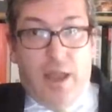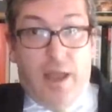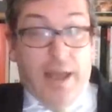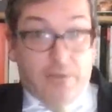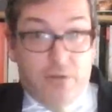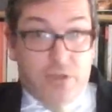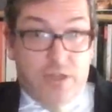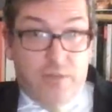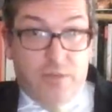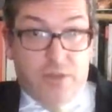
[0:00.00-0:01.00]
Uh, and
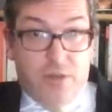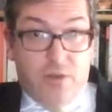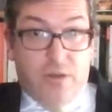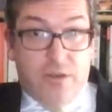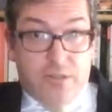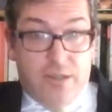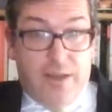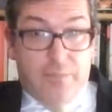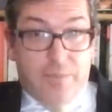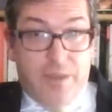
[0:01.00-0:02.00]
crucially, we should look at
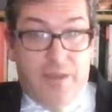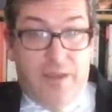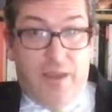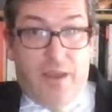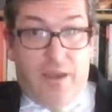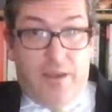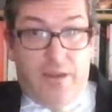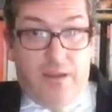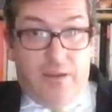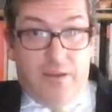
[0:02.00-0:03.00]
um,
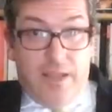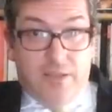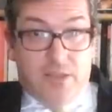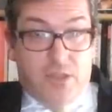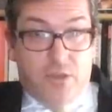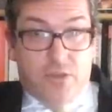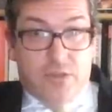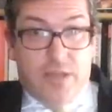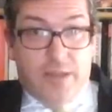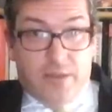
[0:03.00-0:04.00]
uh,
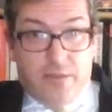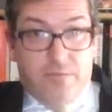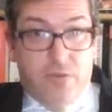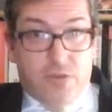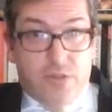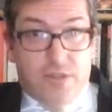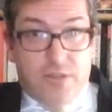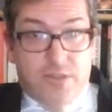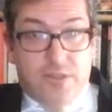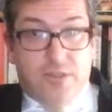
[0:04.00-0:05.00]
institutions like the Confucius
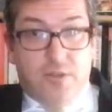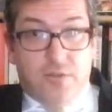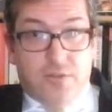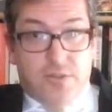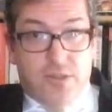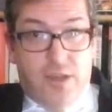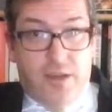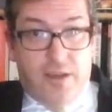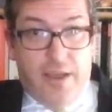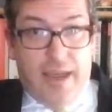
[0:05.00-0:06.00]
Institutes
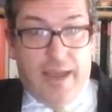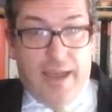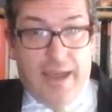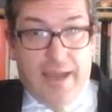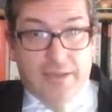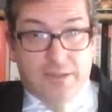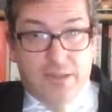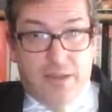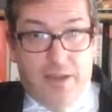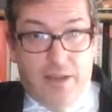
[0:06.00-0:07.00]
uh, and
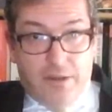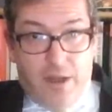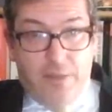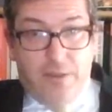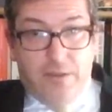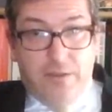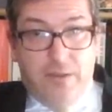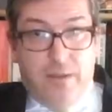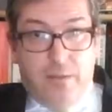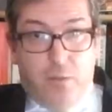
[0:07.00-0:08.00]
uh, and other
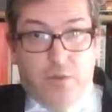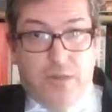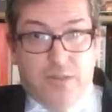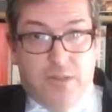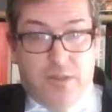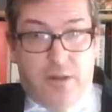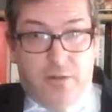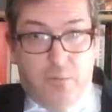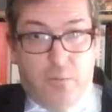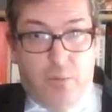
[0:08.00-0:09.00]
bodies that
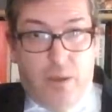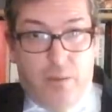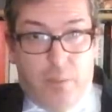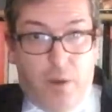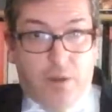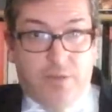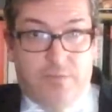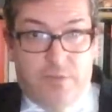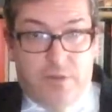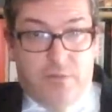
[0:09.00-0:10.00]
are uh, part
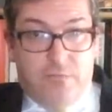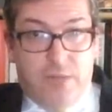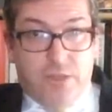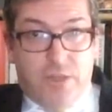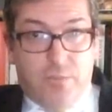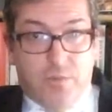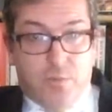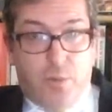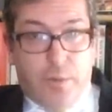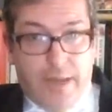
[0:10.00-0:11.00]
of the regime's
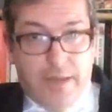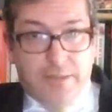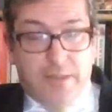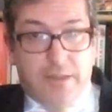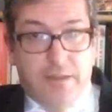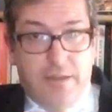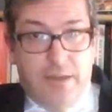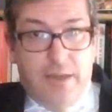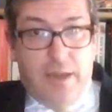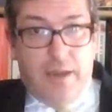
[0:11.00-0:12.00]
propaganda
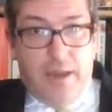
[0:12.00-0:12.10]
uh,